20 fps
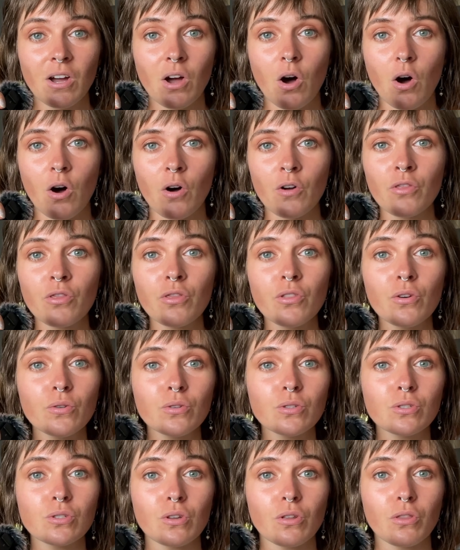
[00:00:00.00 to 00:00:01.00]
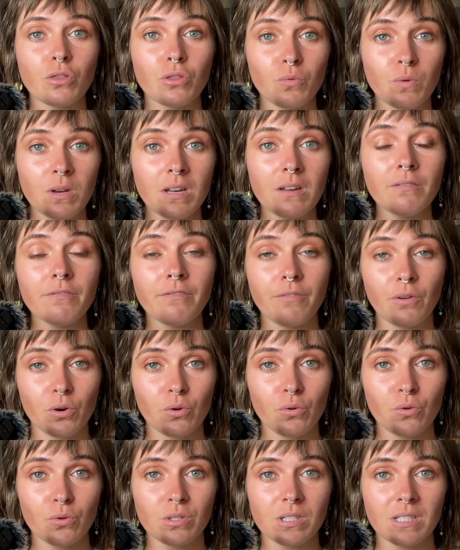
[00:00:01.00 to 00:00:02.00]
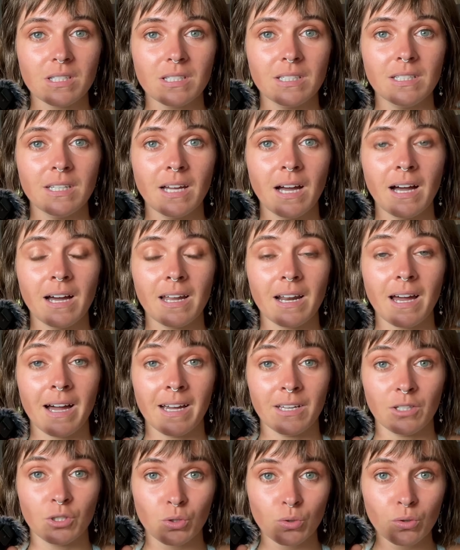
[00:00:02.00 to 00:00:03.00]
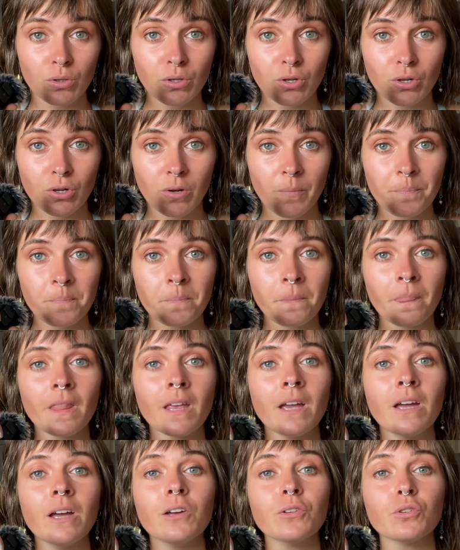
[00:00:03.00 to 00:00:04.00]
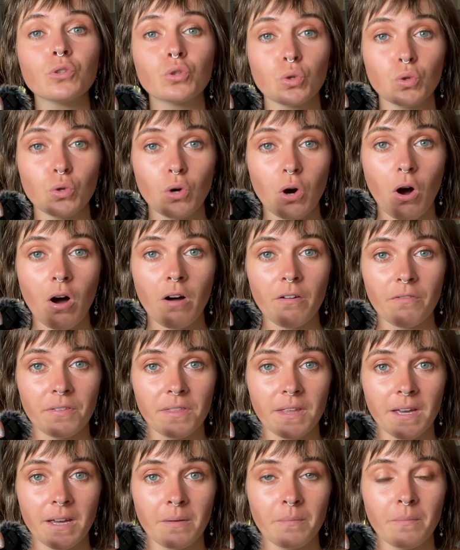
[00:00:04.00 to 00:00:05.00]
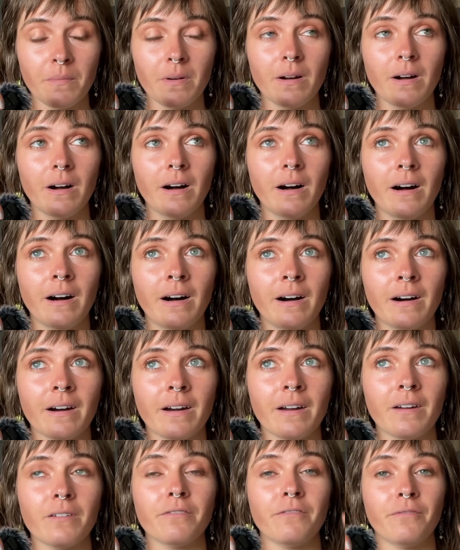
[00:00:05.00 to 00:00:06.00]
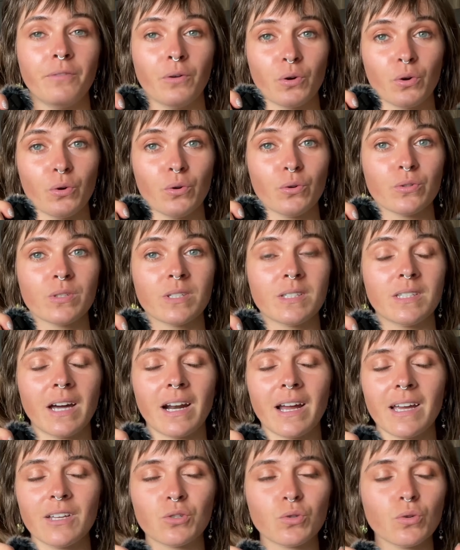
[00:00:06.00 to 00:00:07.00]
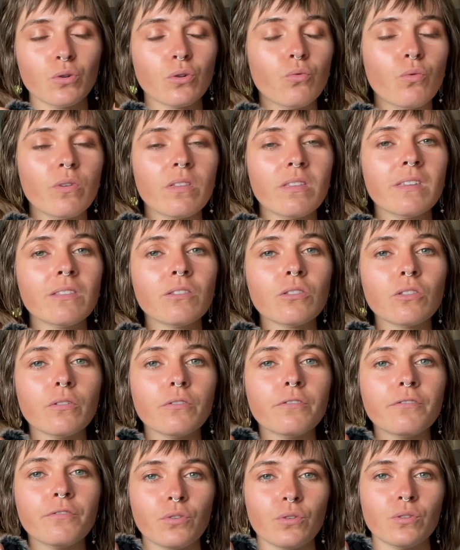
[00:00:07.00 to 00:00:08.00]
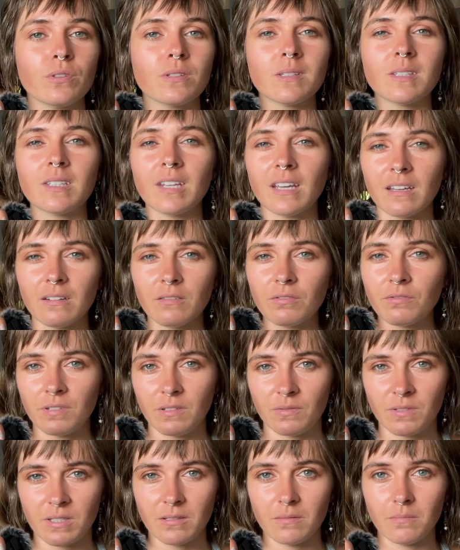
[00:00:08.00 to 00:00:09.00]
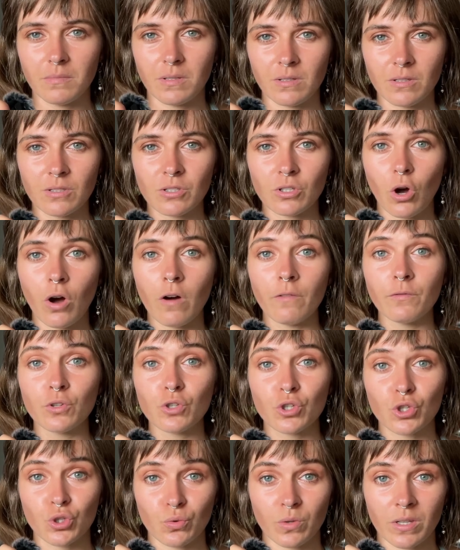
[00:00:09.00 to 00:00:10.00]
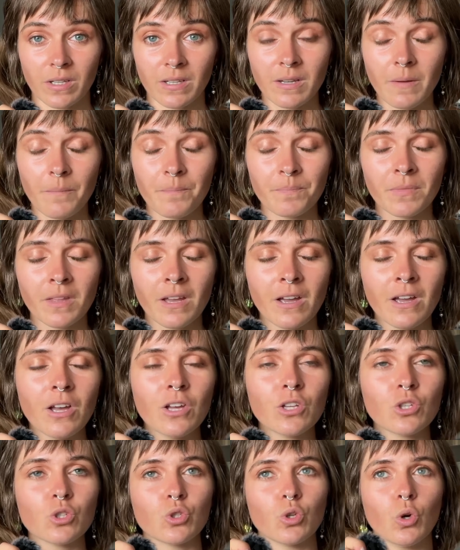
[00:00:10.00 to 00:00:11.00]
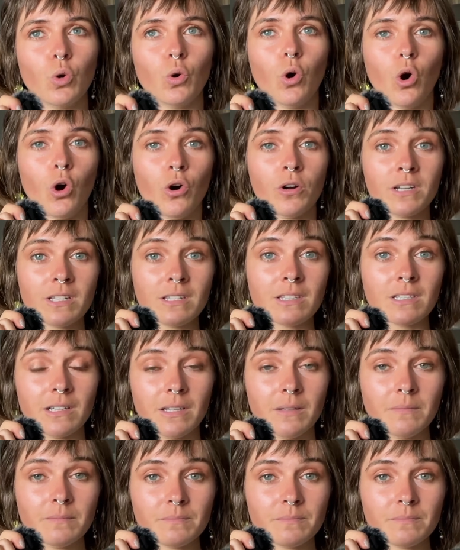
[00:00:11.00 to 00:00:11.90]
On those 3 photos that I took, 2 of them are photos that I took within the first 10-15 minutes of the shooting. So honestly,